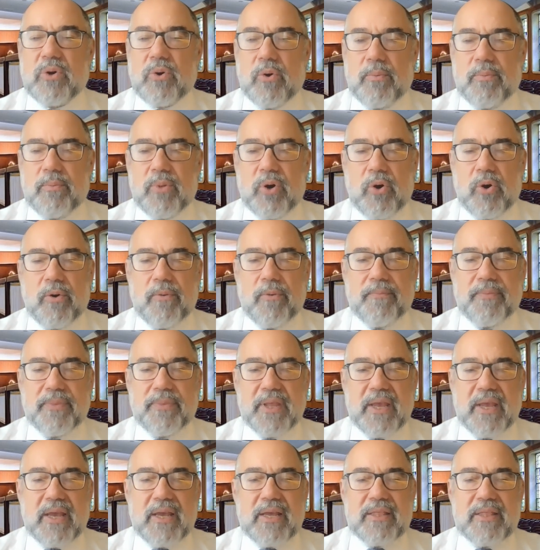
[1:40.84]
Komo,
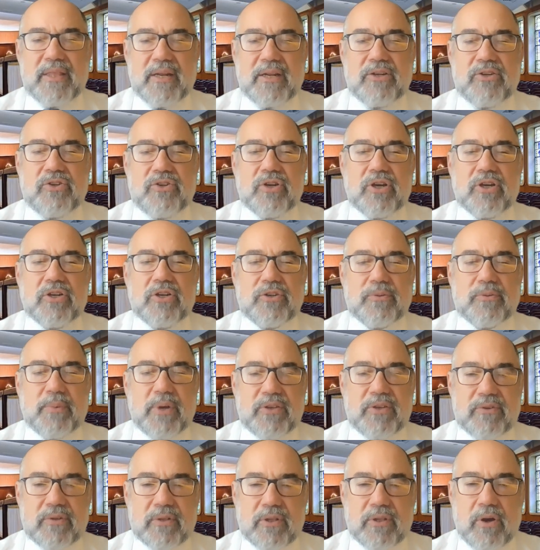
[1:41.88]
that a judge
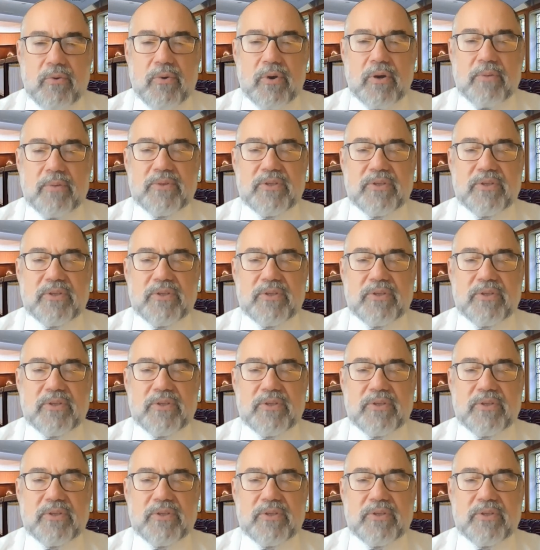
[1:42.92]
must lower